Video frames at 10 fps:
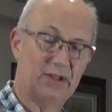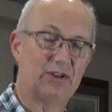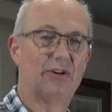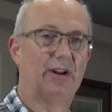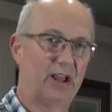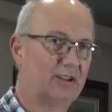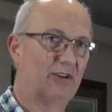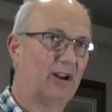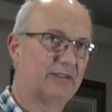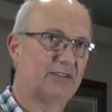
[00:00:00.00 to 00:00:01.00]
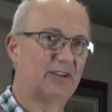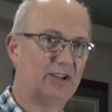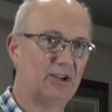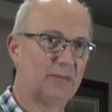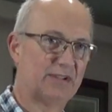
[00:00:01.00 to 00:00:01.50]
I turn it off so you can
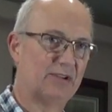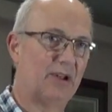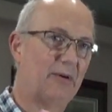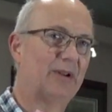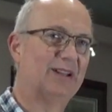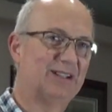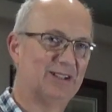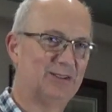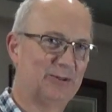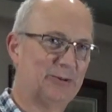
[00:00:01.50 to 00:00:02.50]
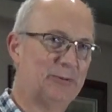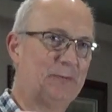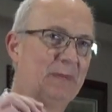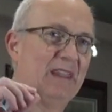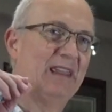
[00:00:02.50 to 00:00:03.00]
hear me. So now what I need to do
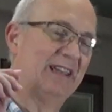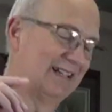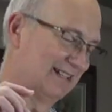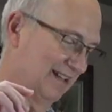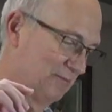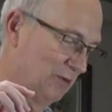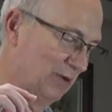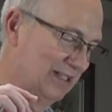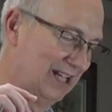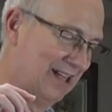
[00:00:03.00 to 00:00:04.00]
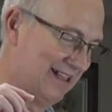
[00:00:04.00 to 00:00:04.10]
is I'm going to